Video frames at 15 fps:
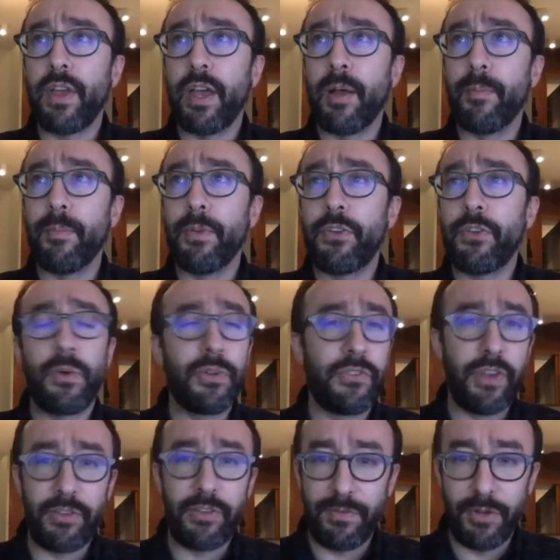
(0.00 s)
Um, it's always
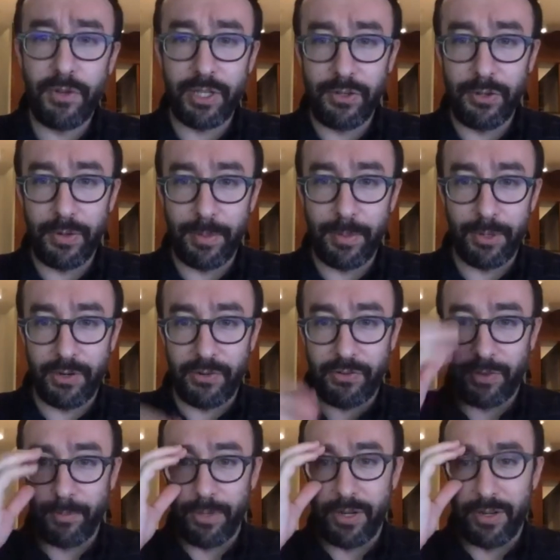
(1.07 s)
nice if you can do it in
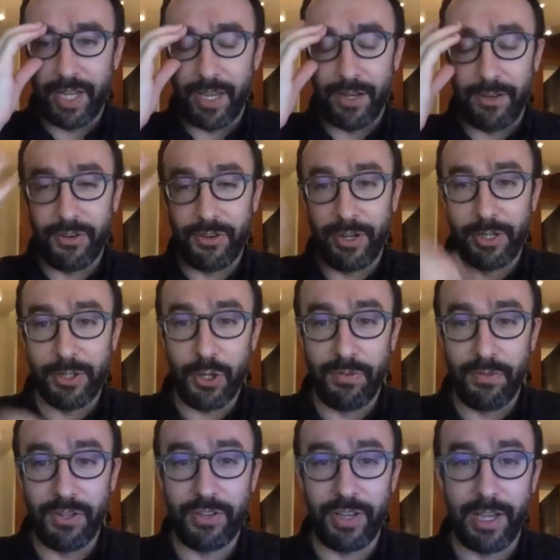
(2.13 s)
person, but again, during
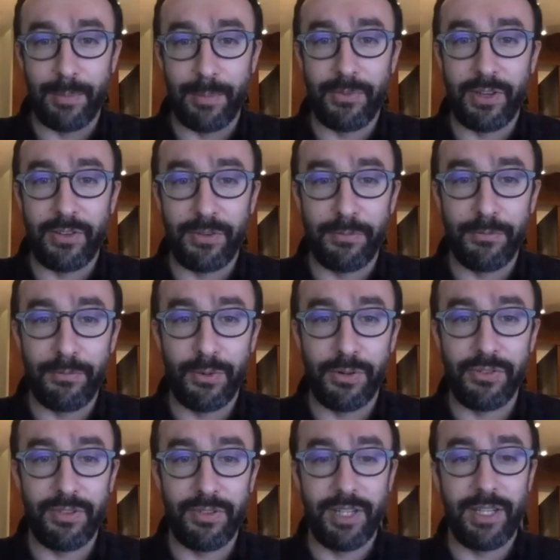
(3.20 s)
COVID times, that's
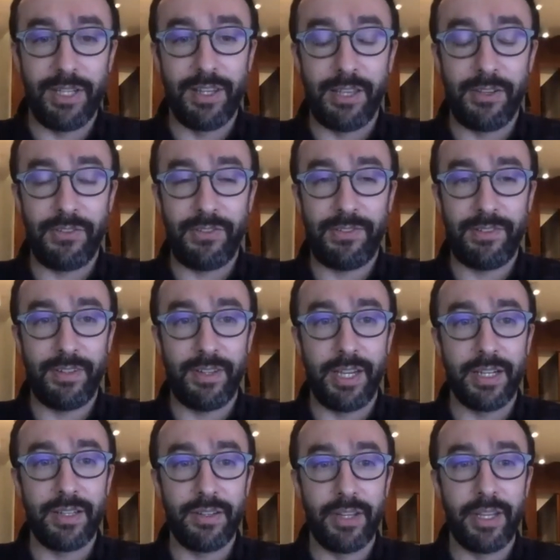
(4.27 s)
unfortunately less
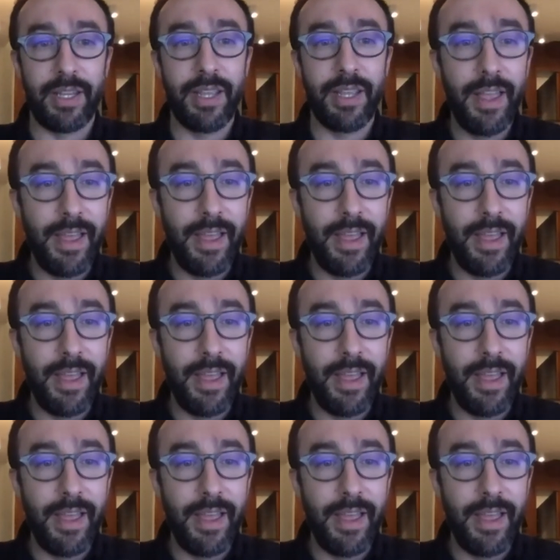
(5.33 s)
likely.